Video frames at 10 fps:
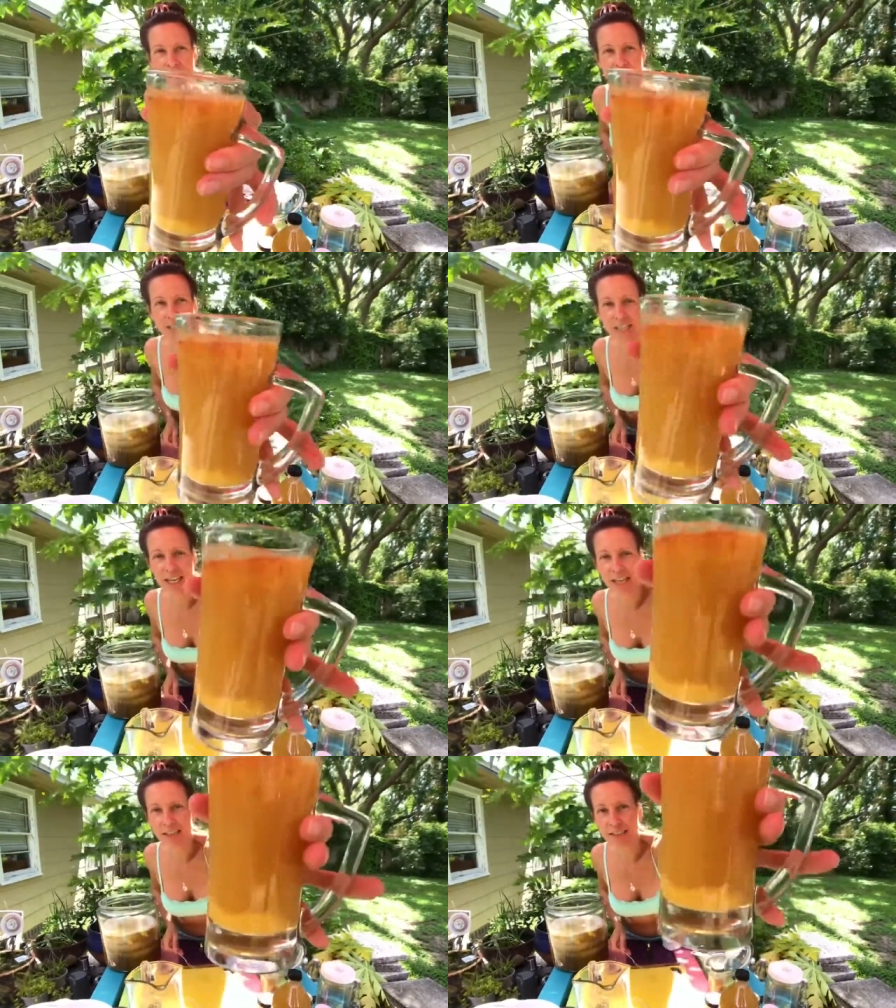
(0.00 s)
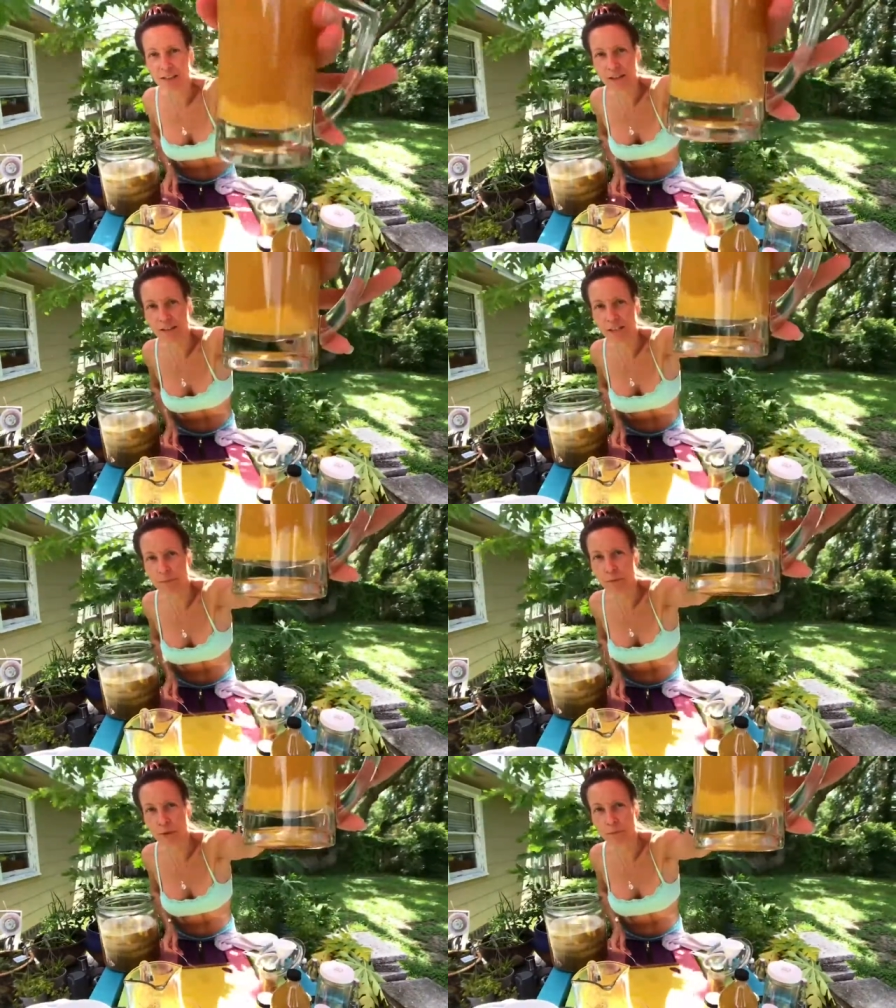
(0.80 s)
Look at that. So I've got the
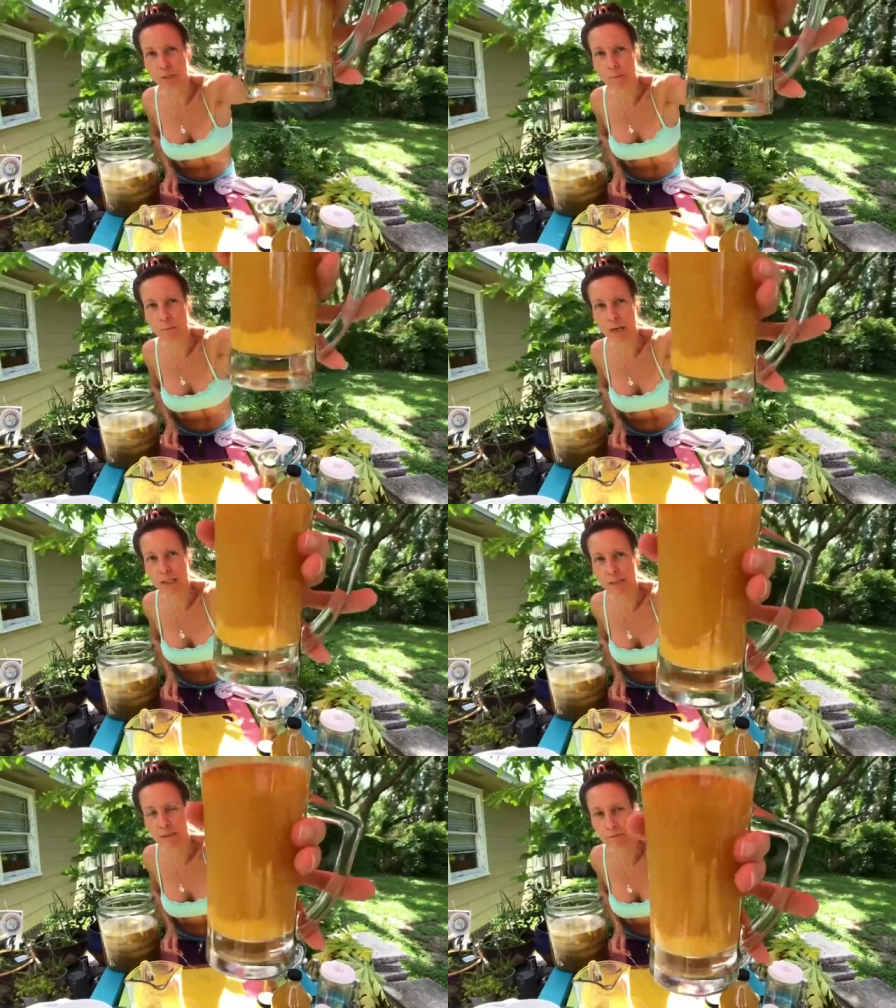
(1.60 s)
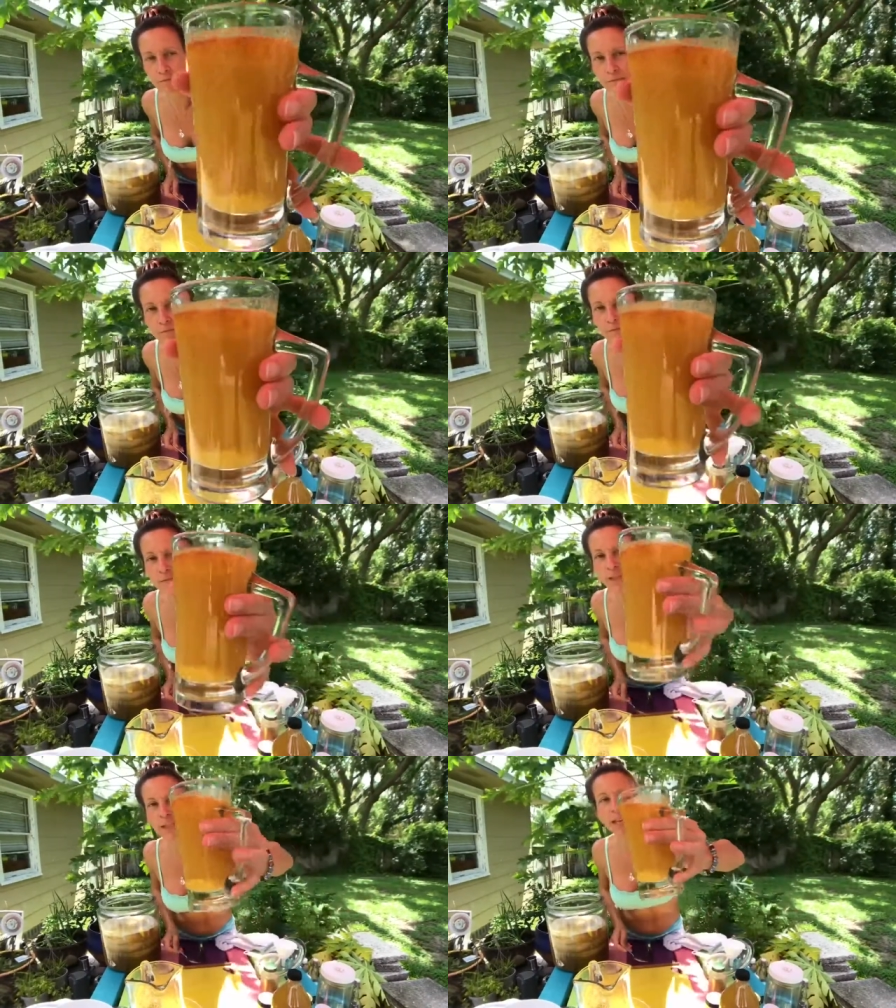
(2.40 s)
pulp on the bottom.
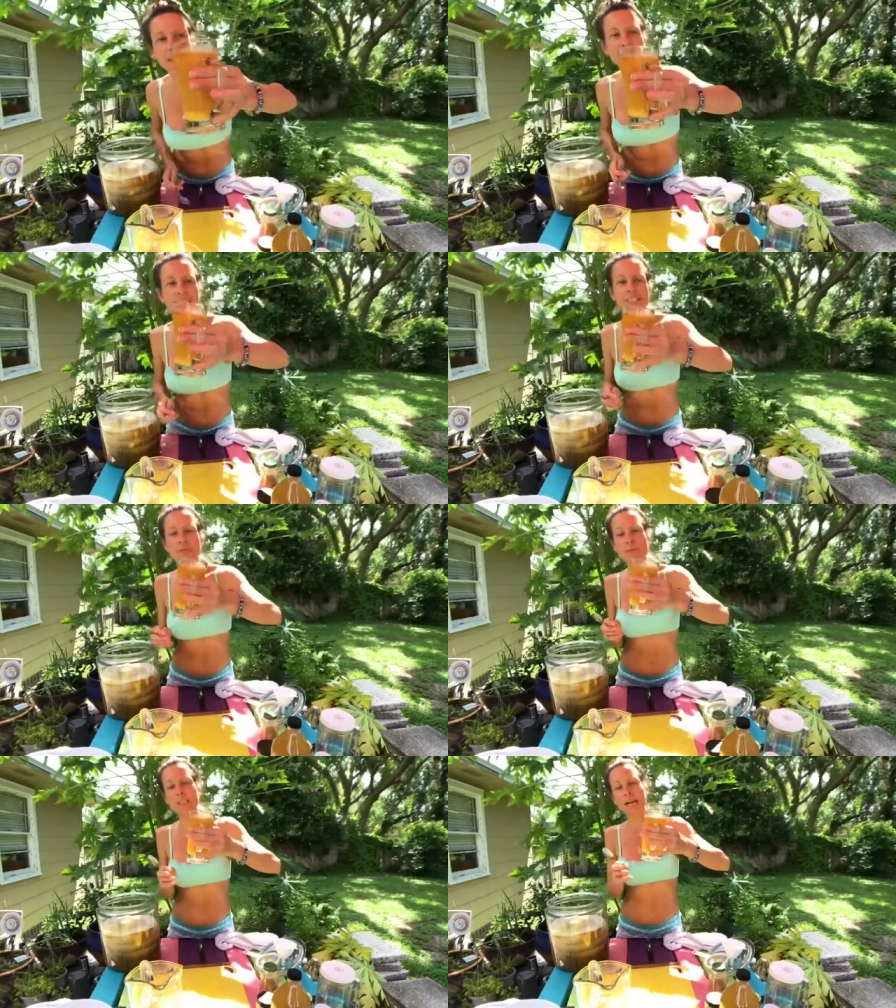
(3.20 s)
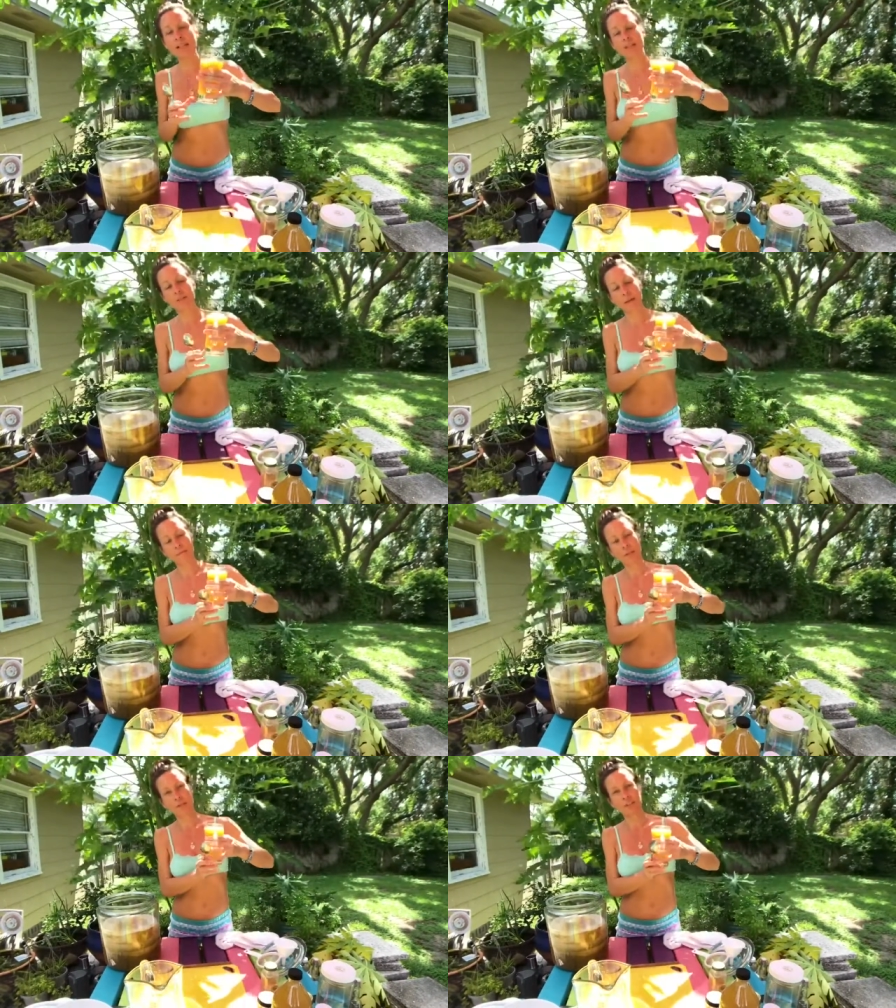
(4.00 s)
And see, these were glasses my
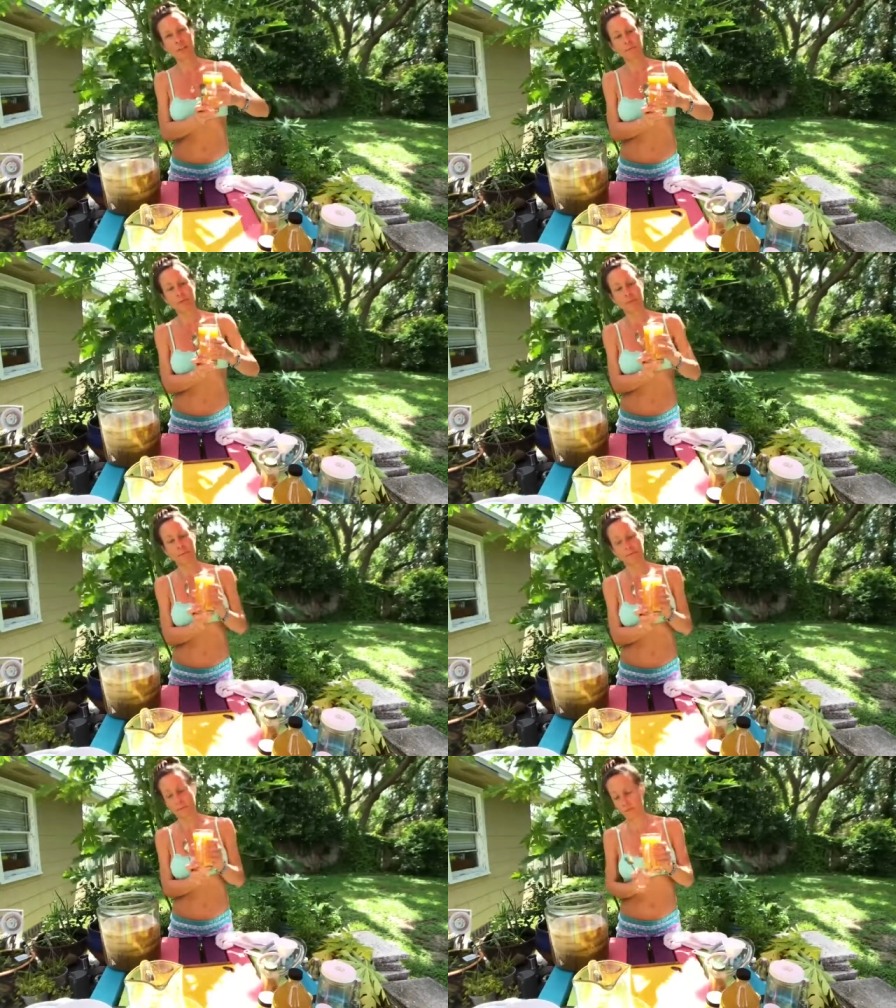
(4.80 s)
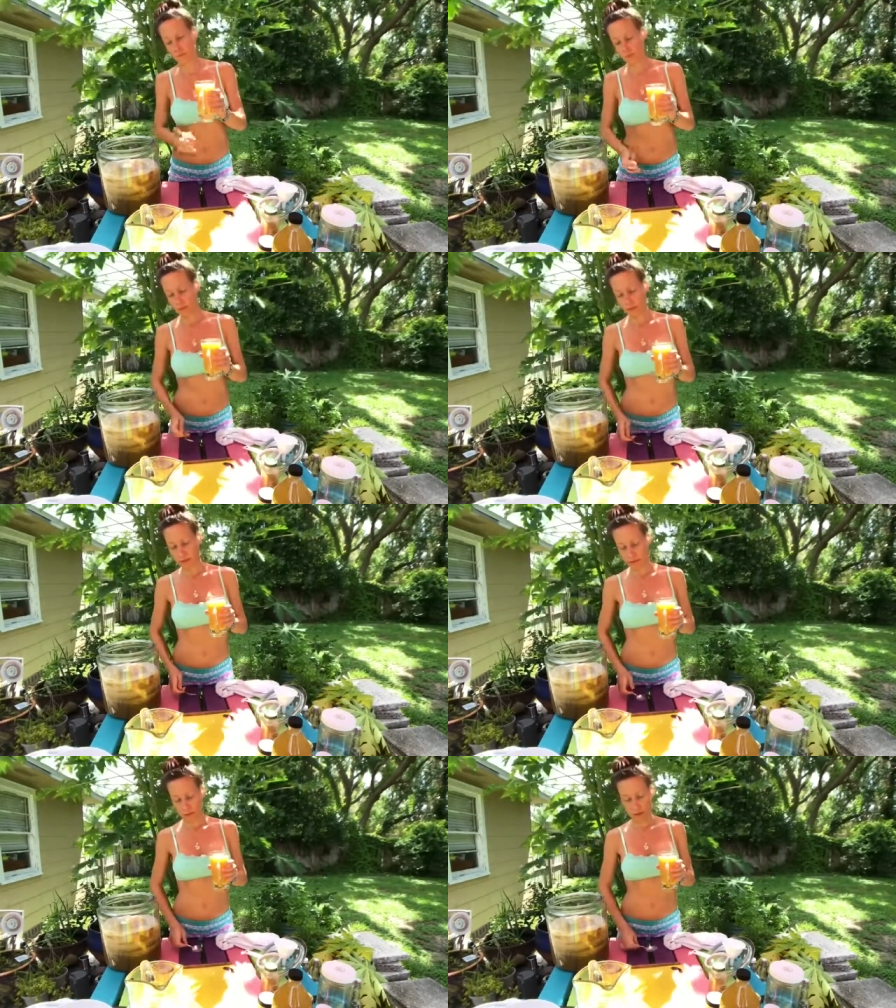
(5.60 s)
mother sent me.
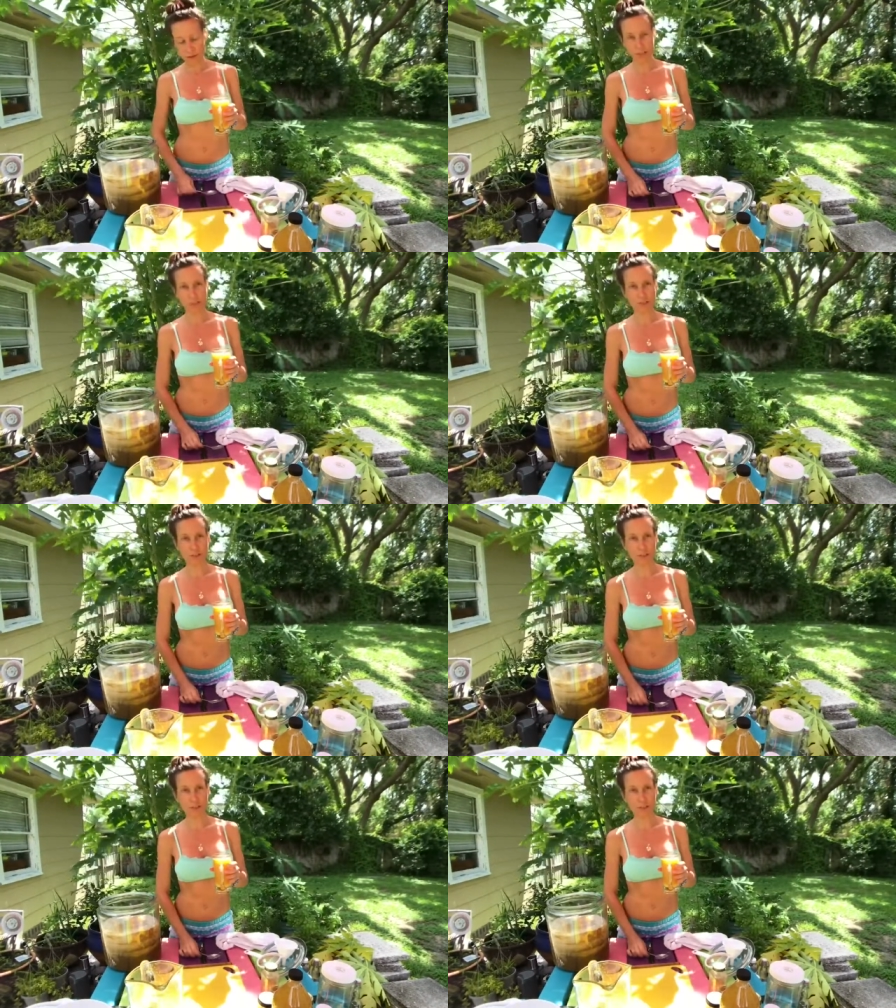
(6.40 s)
So there's extra